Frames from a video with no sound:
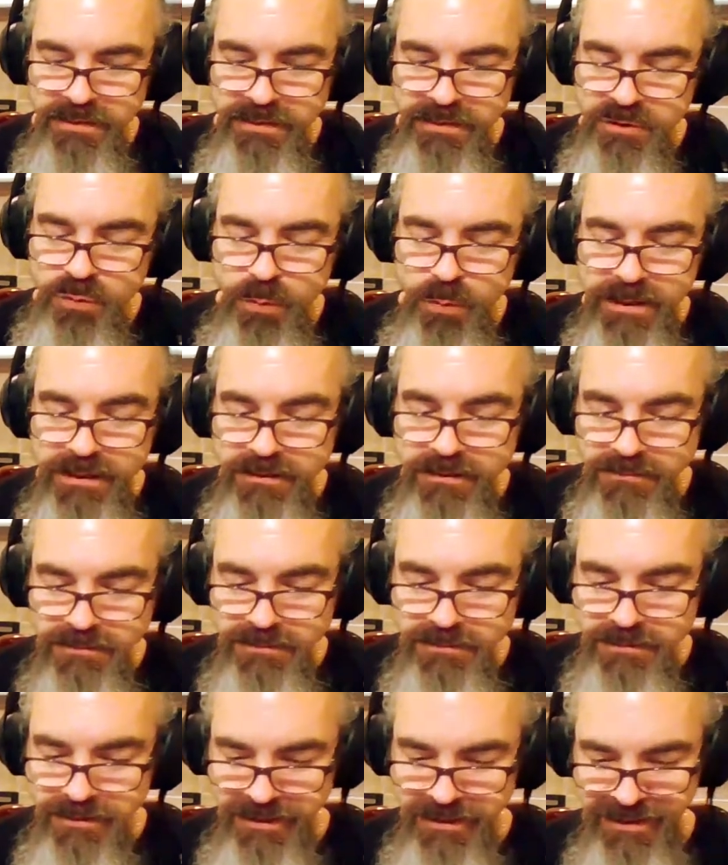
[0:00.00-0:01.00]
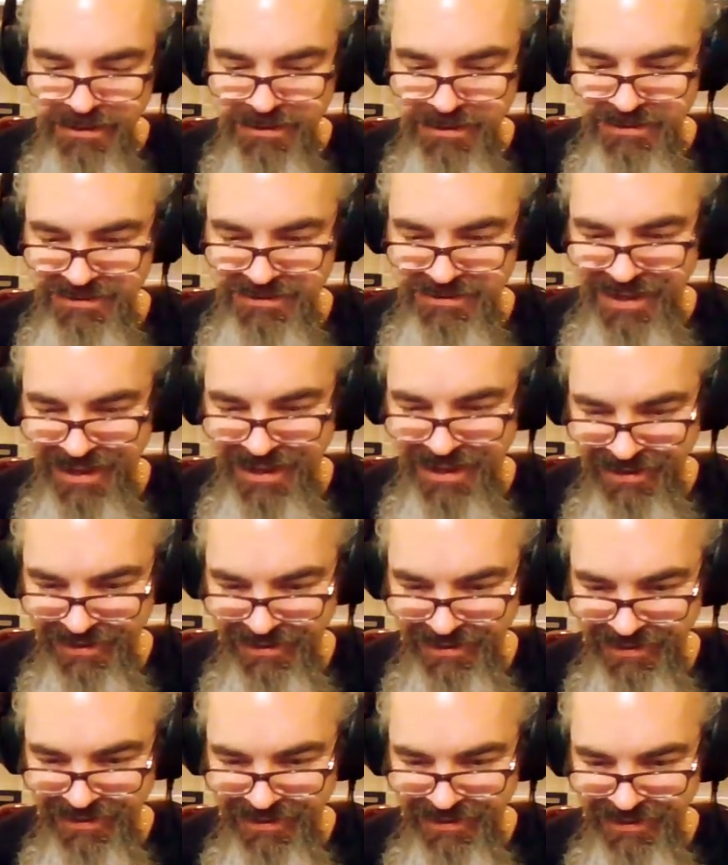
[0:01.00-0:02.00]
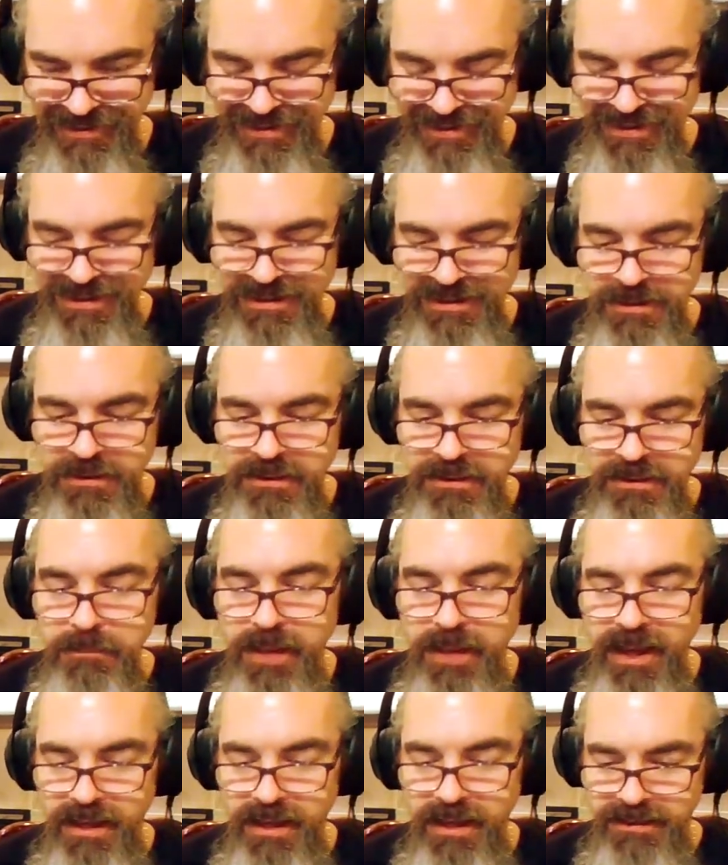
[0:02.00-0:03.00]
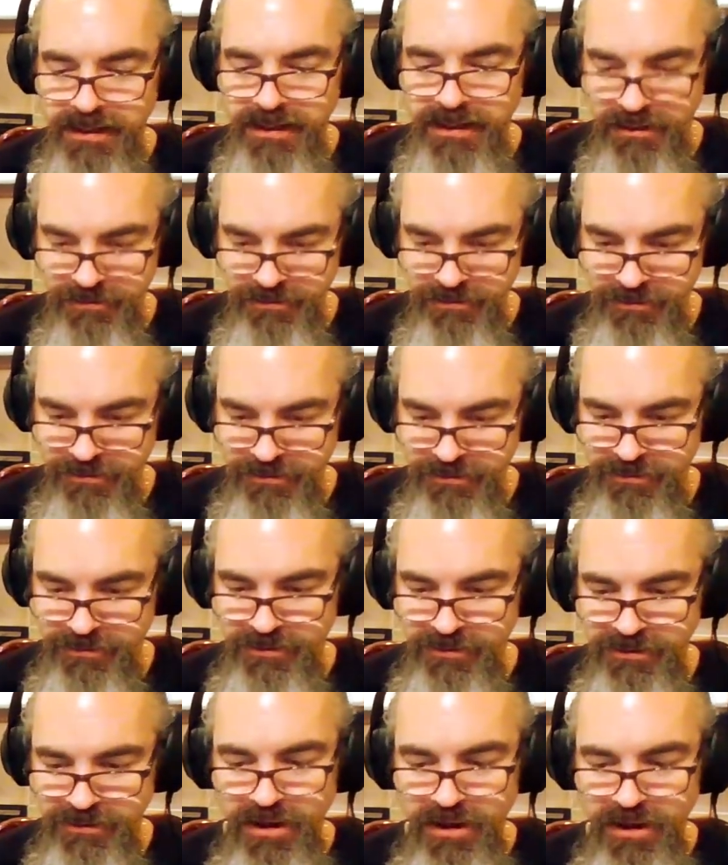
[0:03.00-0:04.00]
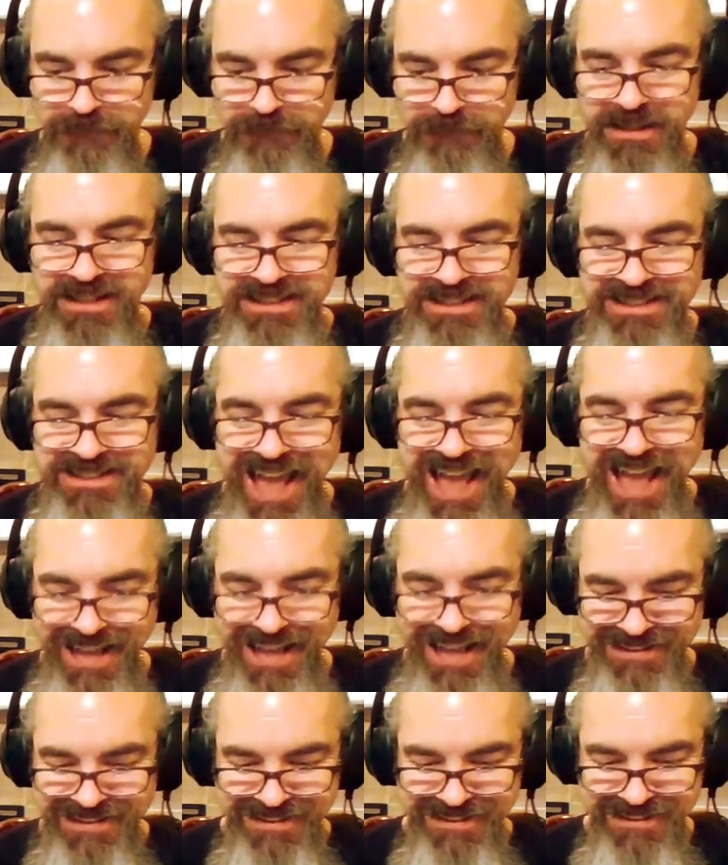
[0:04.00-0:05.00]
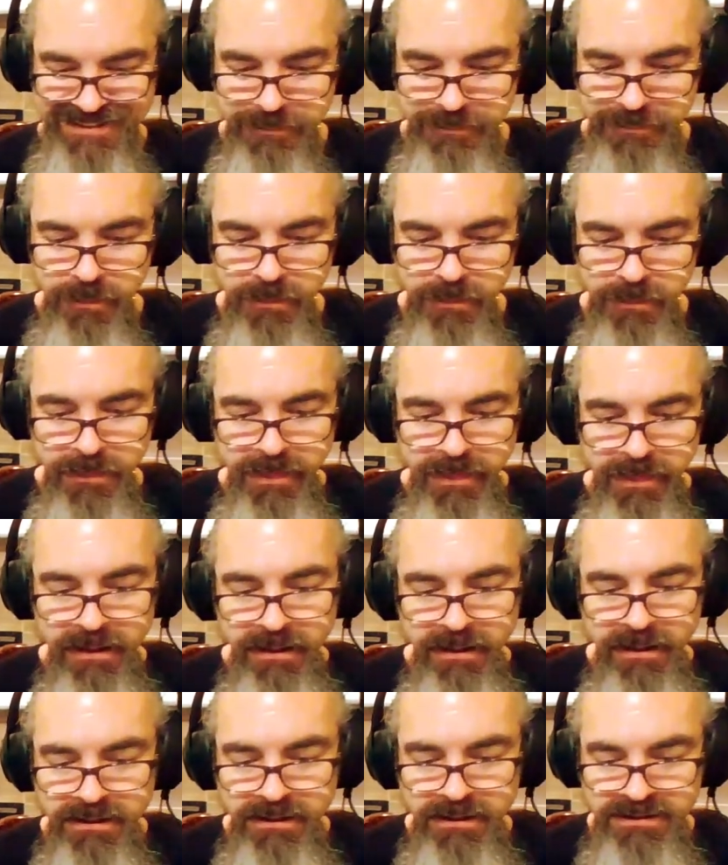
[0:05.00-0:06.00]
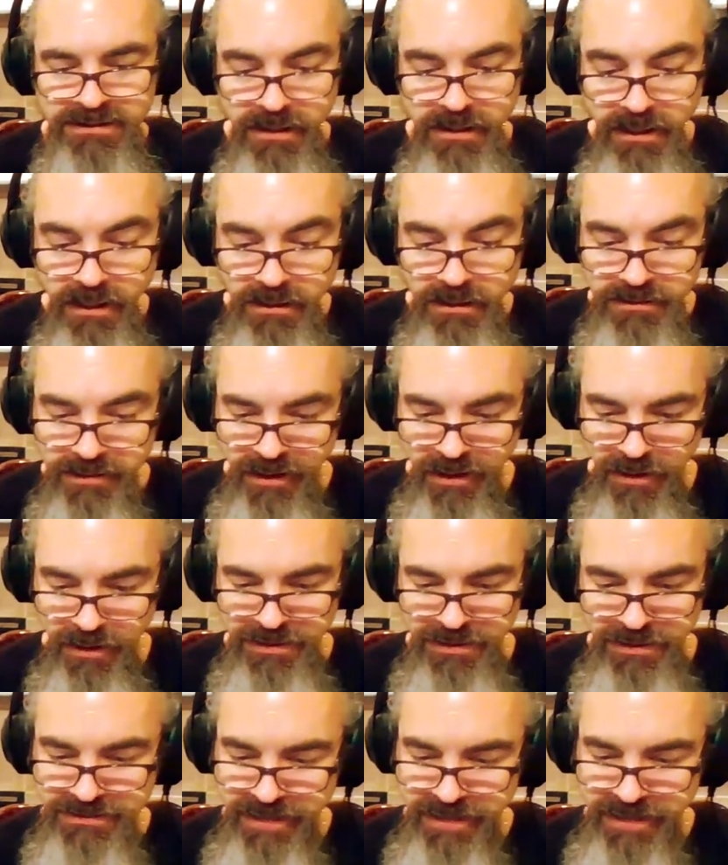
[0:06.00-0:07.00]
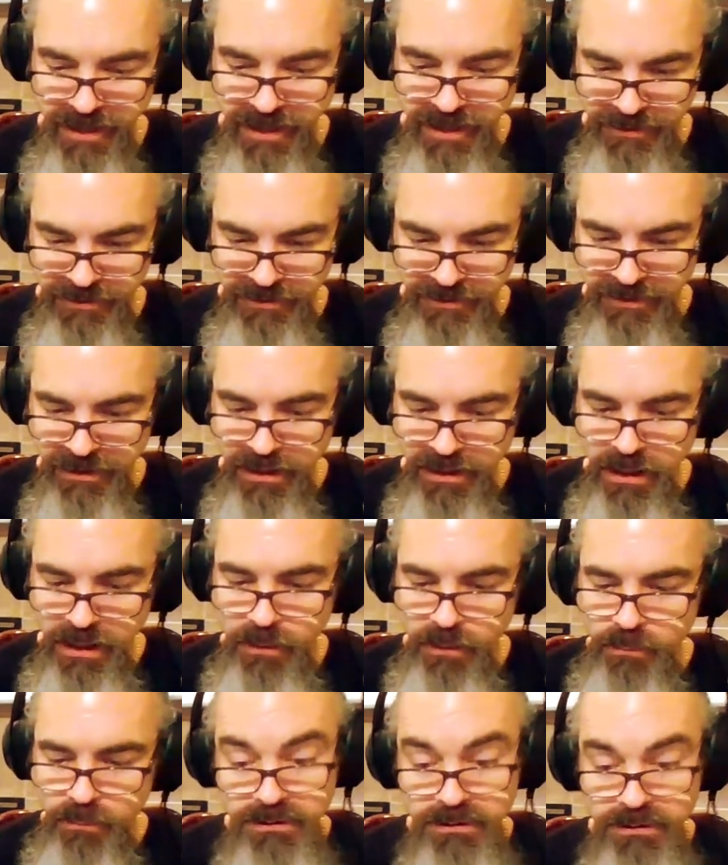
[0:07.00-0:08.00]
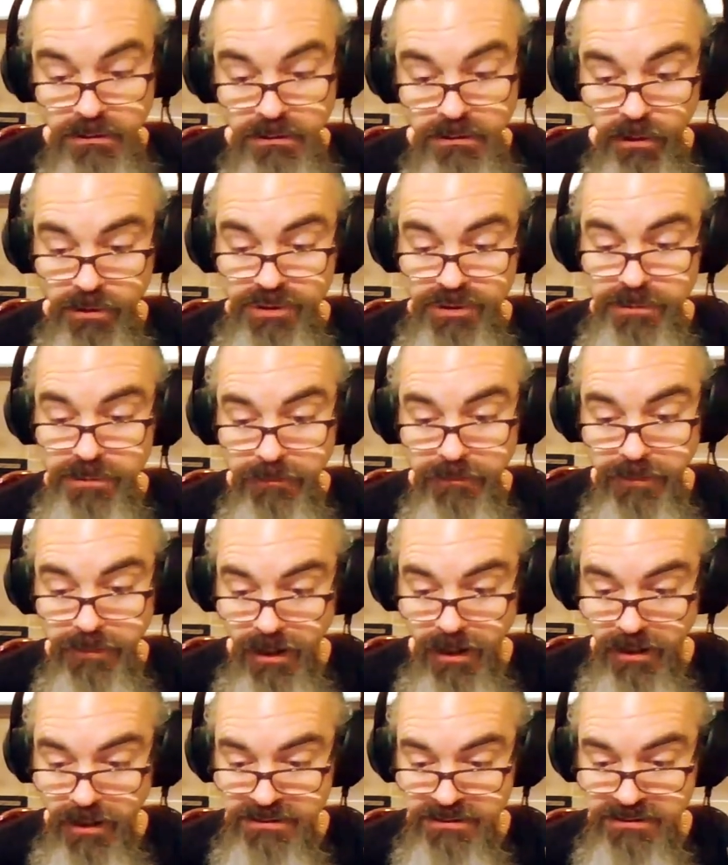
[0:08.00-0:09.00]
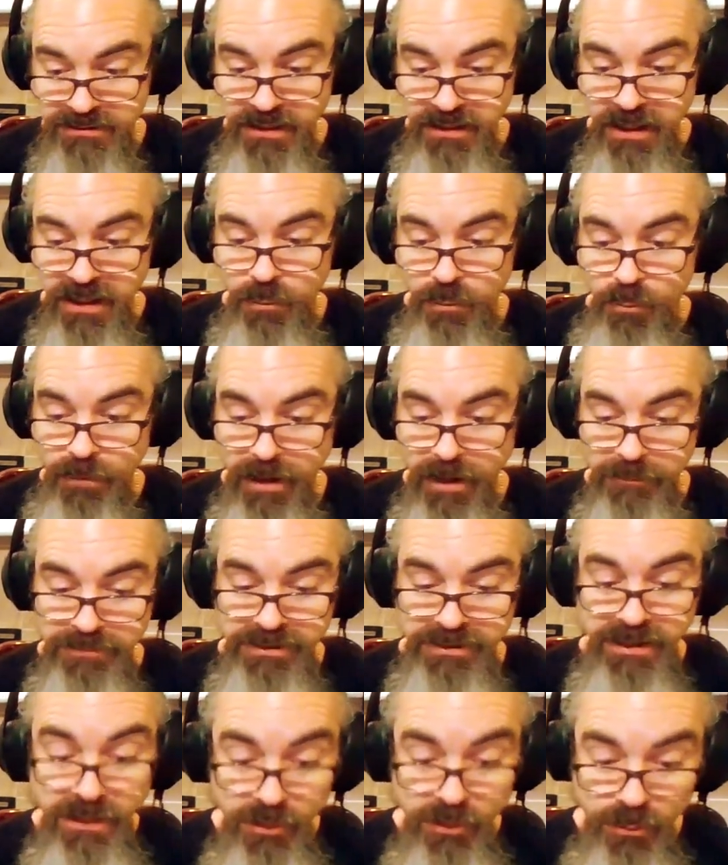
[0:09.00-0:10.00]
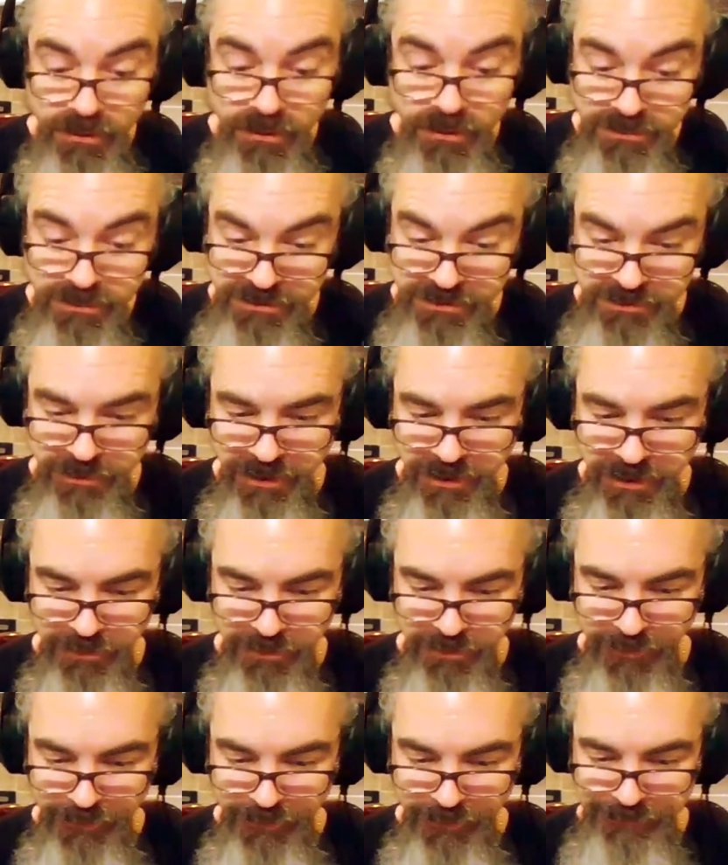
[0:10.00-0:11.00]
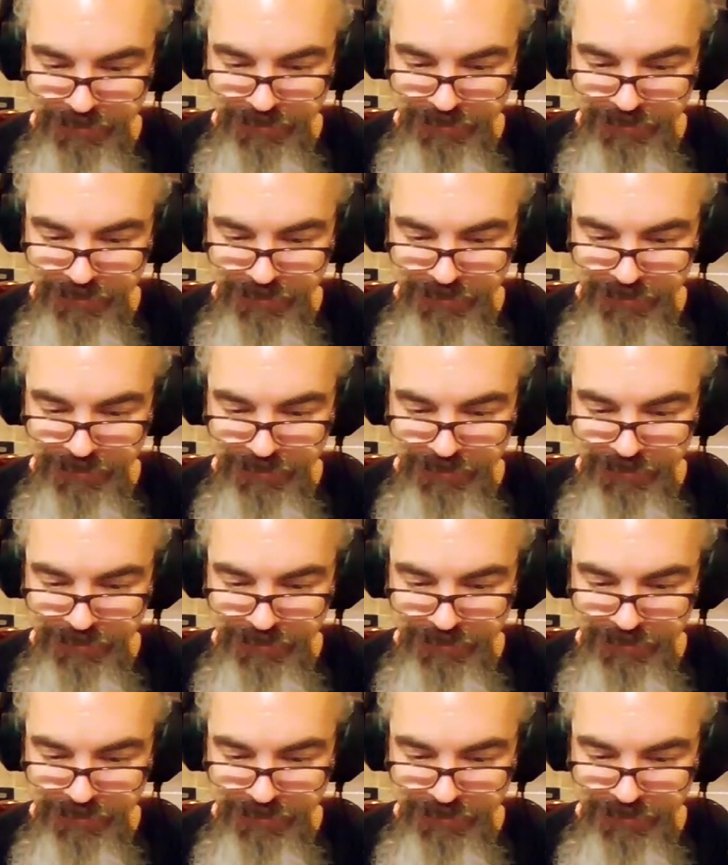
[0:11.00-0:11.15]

a twinkle in his eye, the Mad Hatter took off his hat. Sitting atop his head was a large box wrapped in Christmas paper,